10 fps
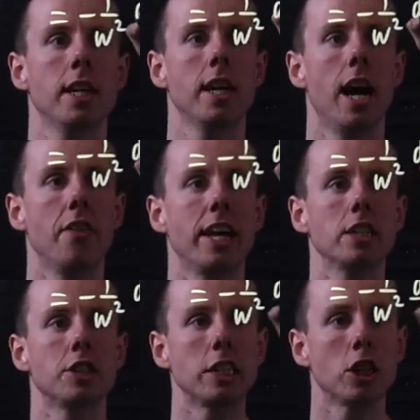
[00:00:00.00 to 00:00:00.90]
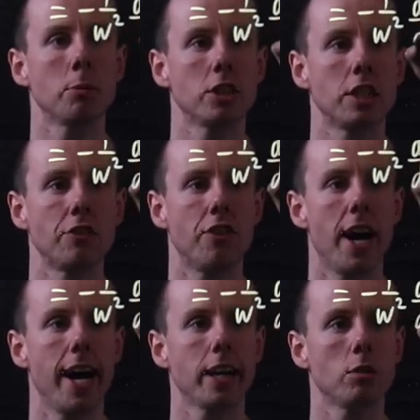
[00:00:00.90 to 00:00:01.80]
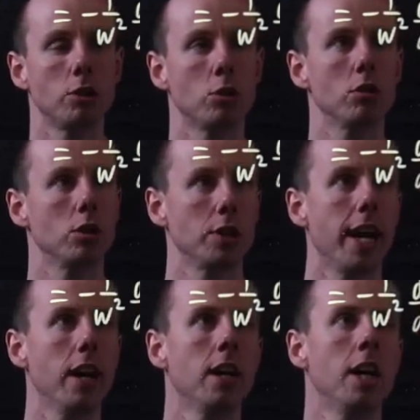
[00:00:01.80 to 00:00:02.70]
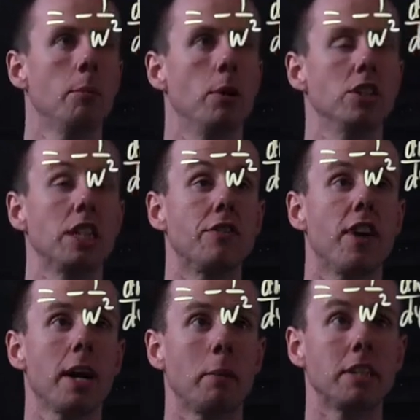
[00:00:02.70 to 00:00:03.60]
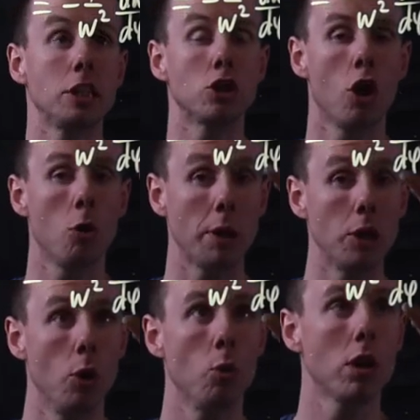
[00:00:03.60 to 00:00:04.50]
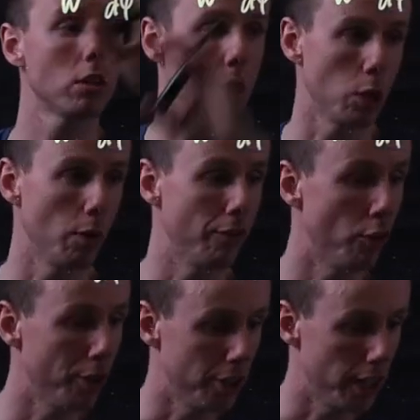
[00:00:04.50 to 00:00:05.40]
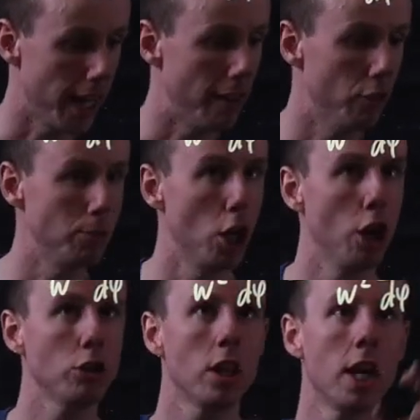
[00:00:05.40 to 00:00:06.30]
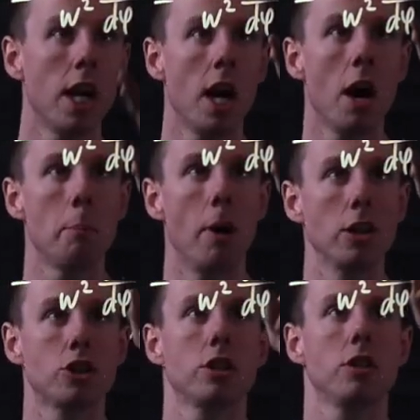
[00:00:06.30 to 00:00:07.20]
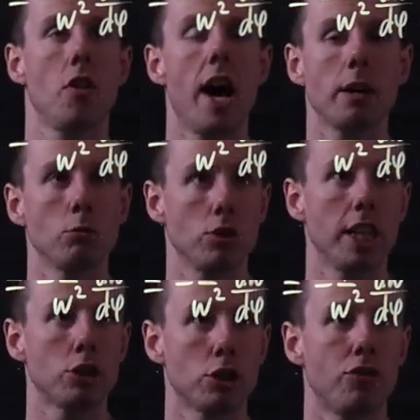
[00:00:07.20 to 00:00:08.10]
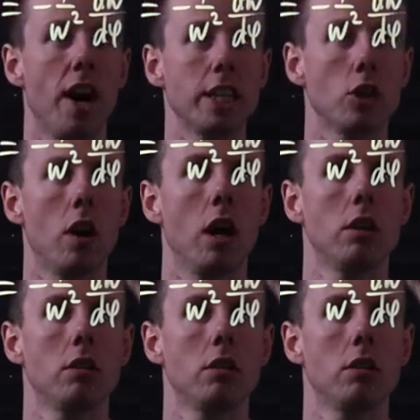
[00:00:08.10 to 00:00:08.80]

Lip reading: And then dw d phi, we don't know yet, but d phi by d tau we know, although unfortunately I've rubbed it out. But that's just phi dot.